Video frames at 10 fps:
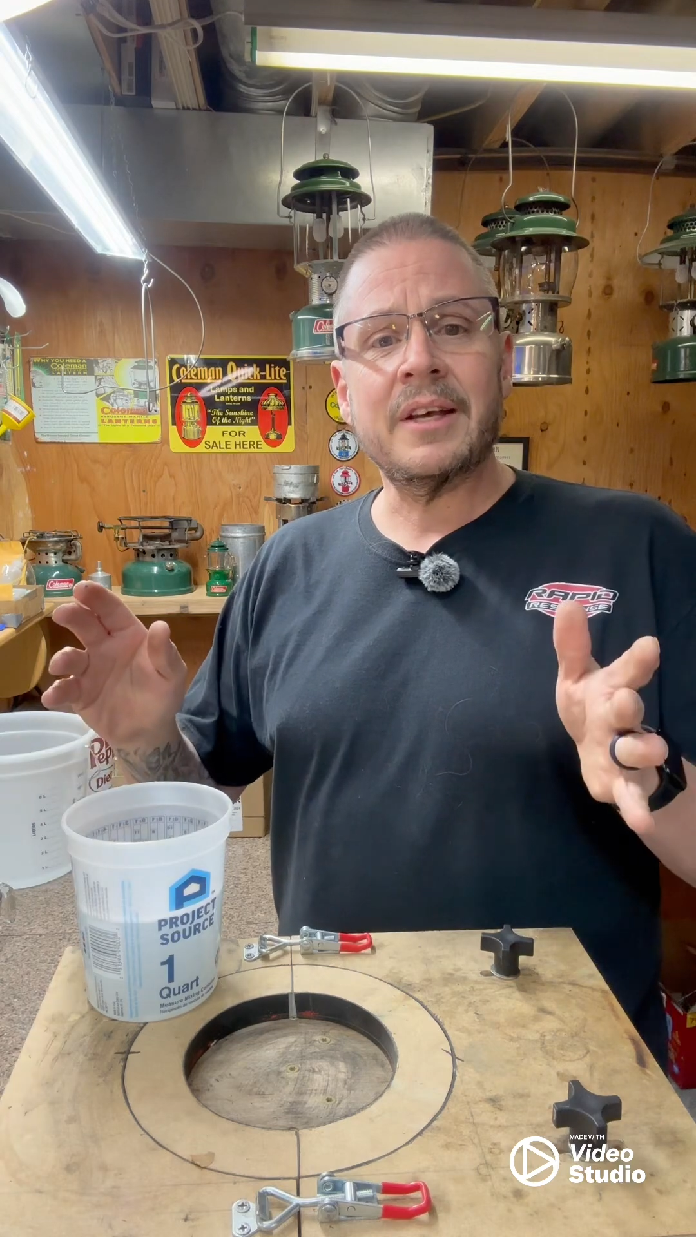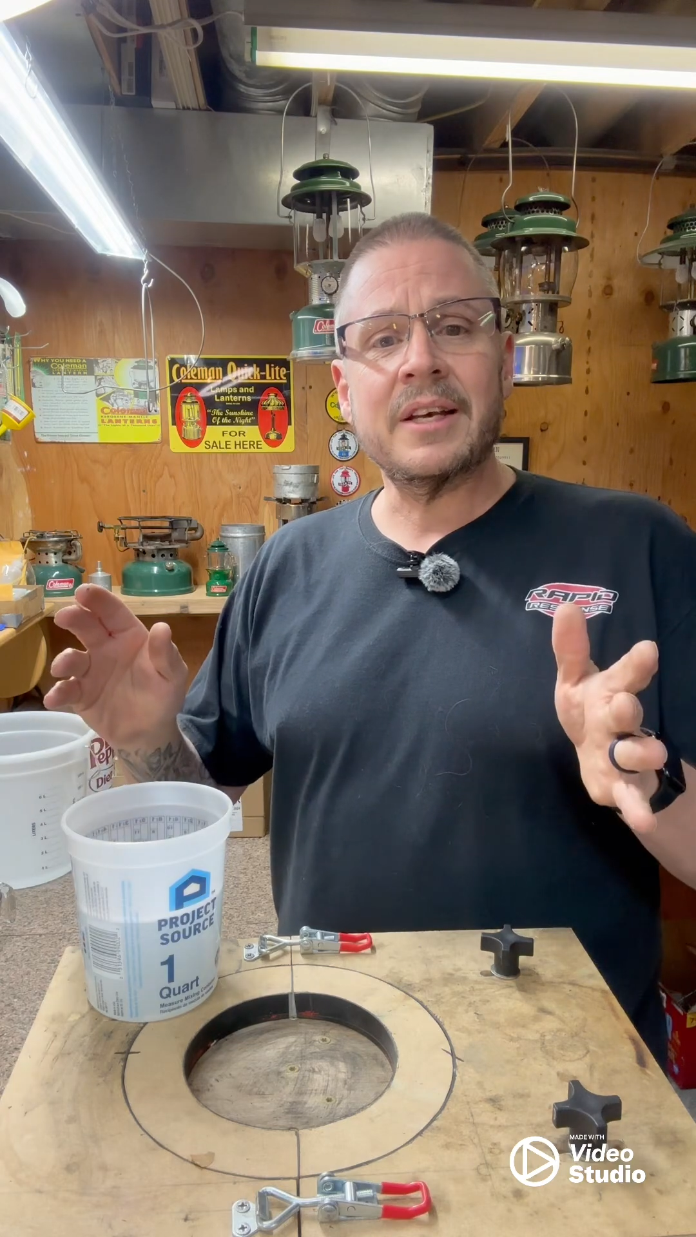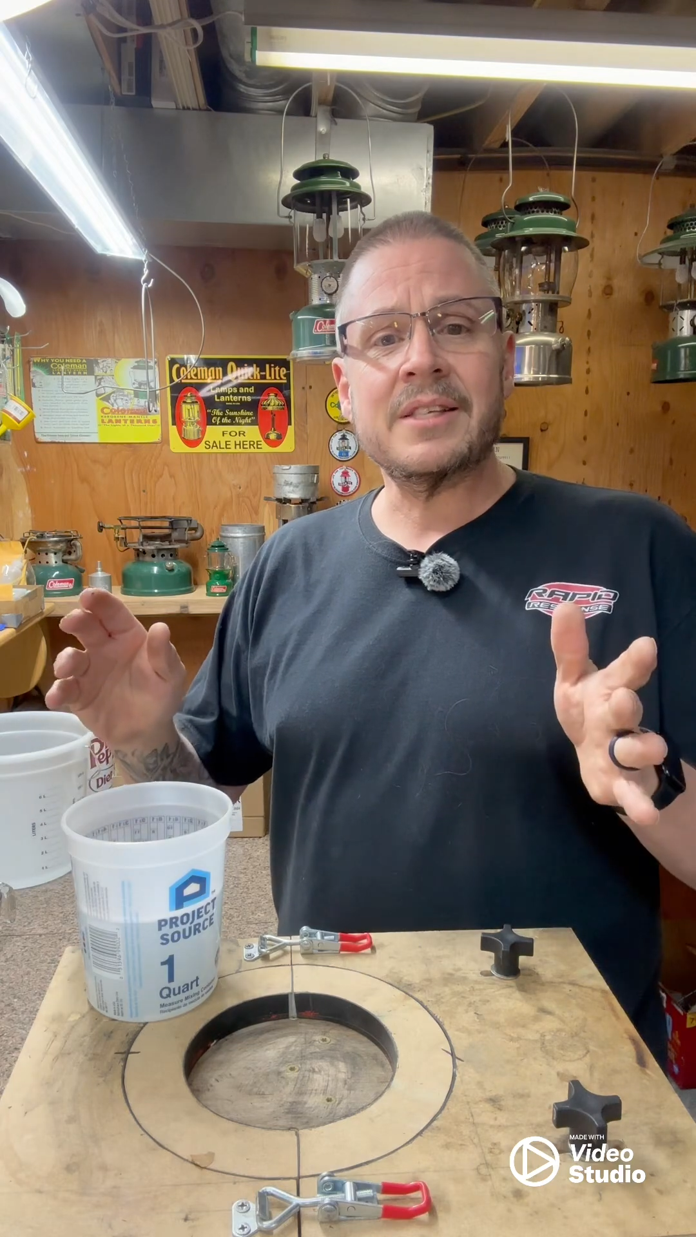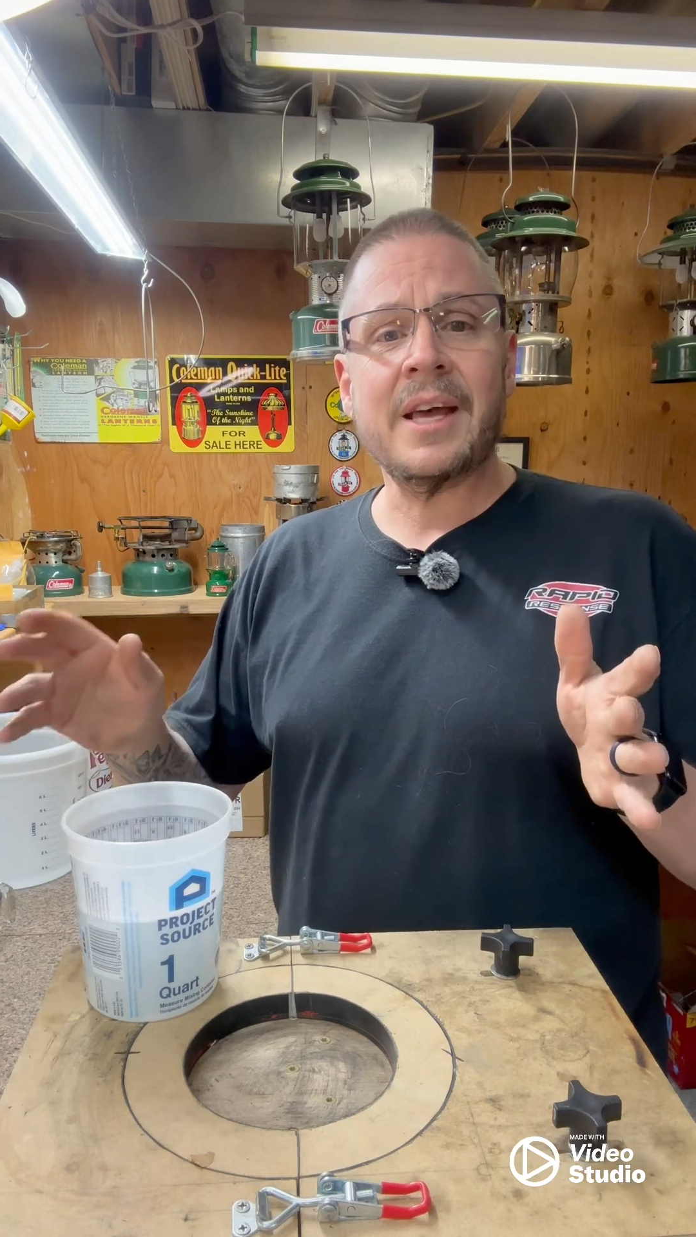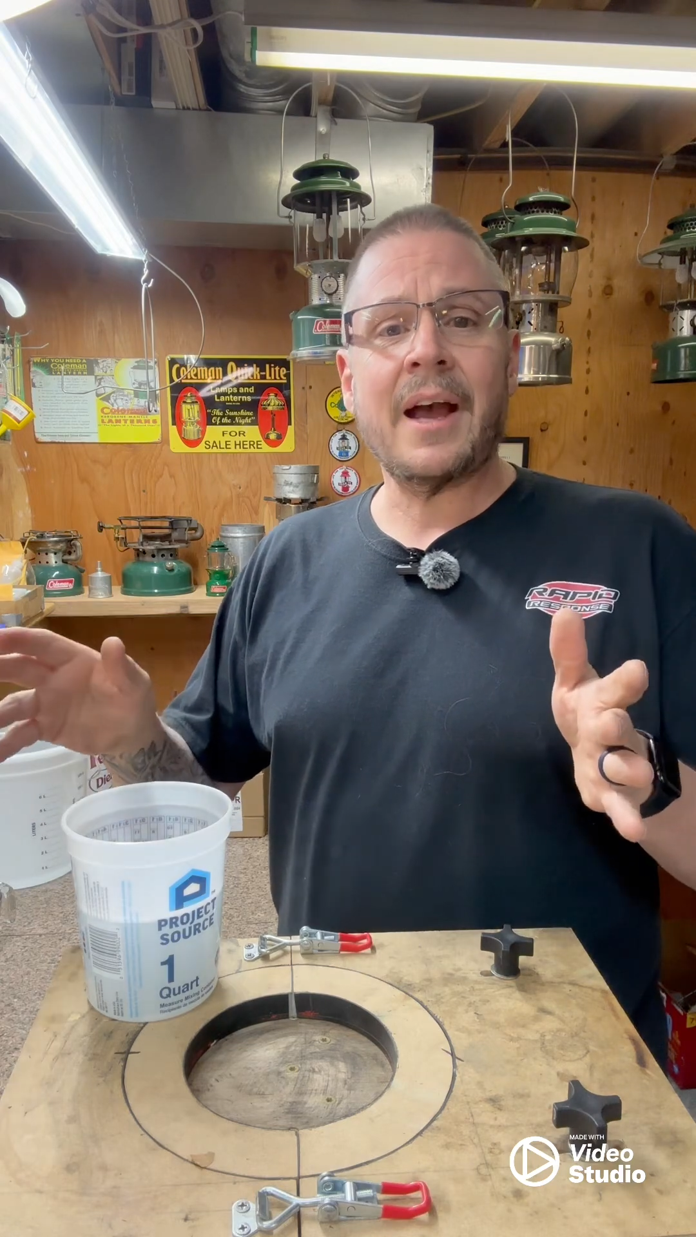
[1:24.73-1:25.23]

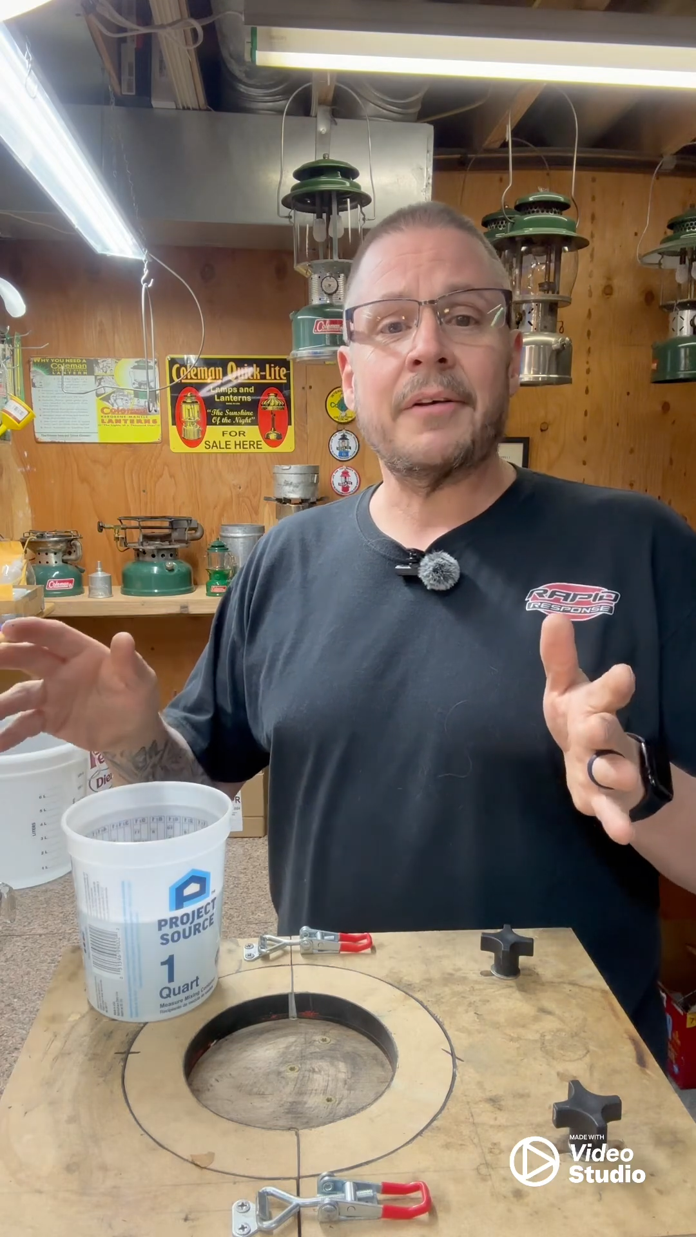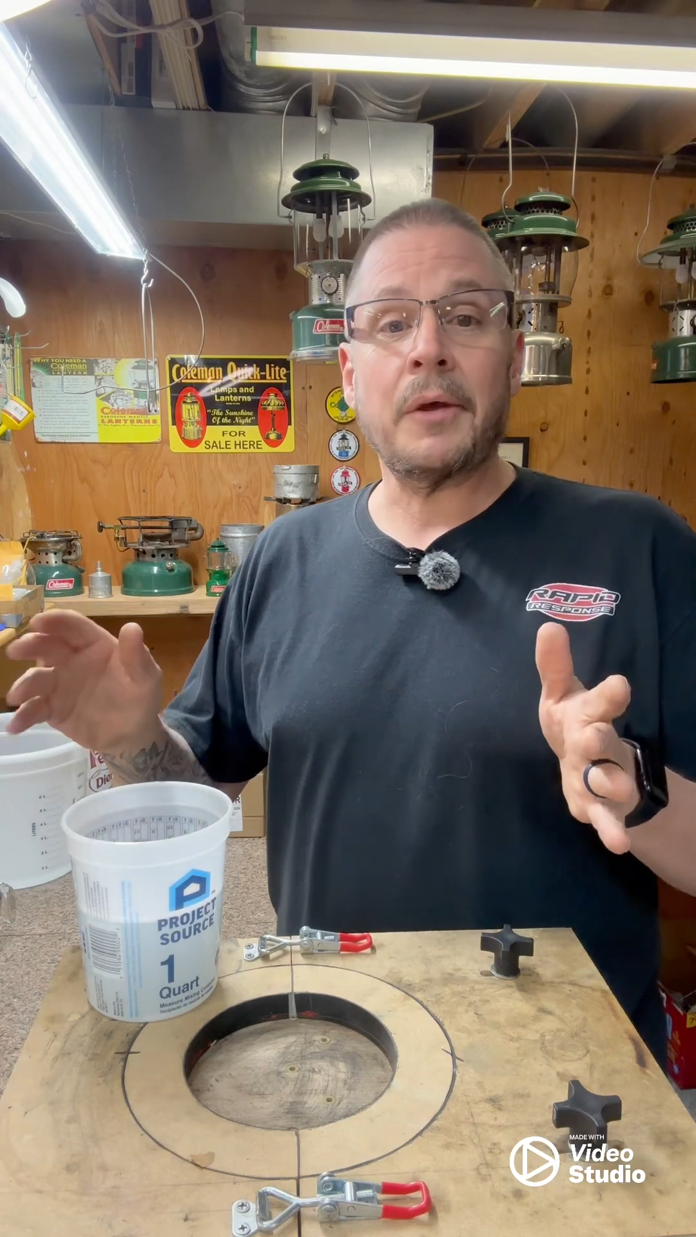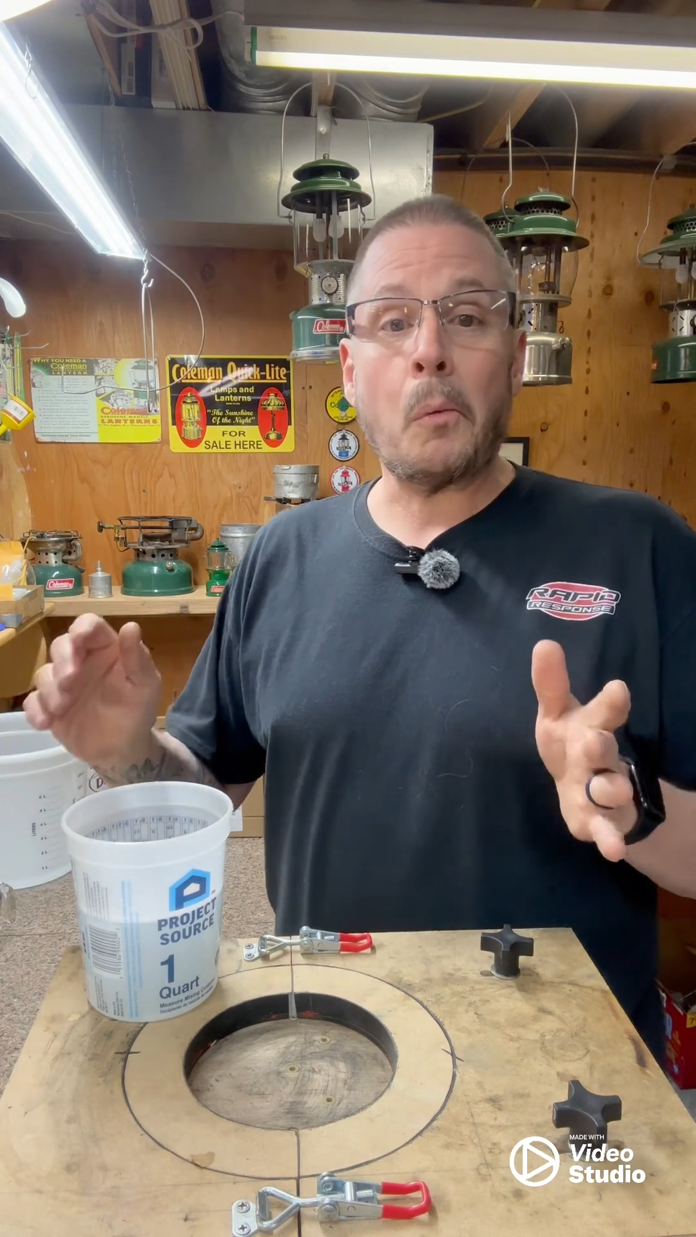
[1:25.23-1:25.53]
exactly